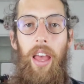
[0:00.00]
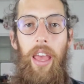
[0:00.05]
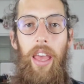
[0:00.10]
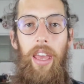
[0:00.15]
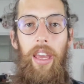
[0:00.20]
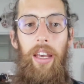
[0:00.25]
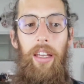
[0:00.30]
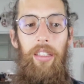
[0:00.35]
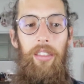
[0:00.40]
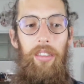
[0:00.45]

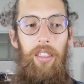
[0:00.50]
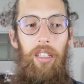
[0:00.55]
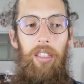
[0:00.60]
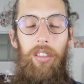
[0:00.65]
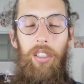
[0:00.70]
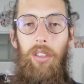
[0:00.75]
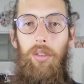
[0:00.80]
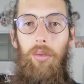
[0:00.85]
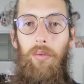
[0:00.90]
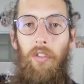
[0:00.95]

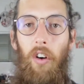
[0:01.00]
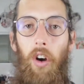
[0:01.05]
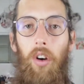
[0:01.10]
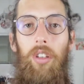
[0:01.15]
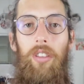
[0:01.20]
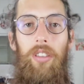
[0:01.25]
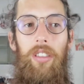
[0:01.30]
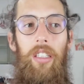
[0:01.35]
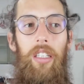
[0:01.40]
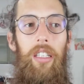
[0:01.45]
and just
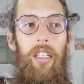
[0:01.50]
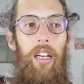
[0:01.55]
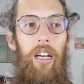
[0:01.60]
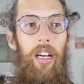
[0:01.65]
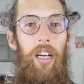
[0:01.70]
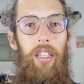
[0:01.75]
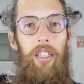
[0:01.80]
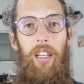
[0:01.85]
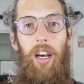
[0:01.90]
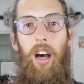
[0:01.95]
focusing
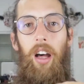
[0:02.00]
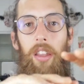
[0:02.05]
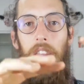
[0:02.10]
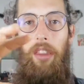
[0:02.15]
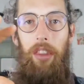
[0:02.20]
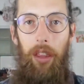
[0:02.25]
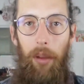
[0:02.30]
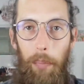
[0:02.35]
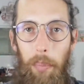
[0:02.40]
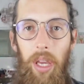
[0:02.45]

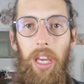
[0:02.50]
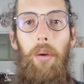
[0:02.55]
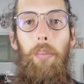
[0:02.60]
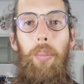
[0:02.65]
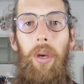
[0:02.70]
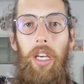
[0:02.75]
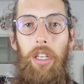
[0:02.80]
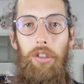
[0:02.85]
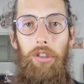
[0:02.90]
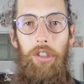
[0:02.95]
on the
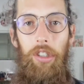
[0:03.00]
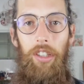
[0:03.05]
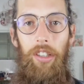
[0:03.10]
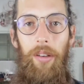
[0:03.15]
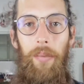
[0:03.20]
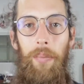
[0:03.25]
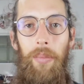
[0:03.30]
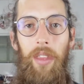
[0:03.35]
big picture.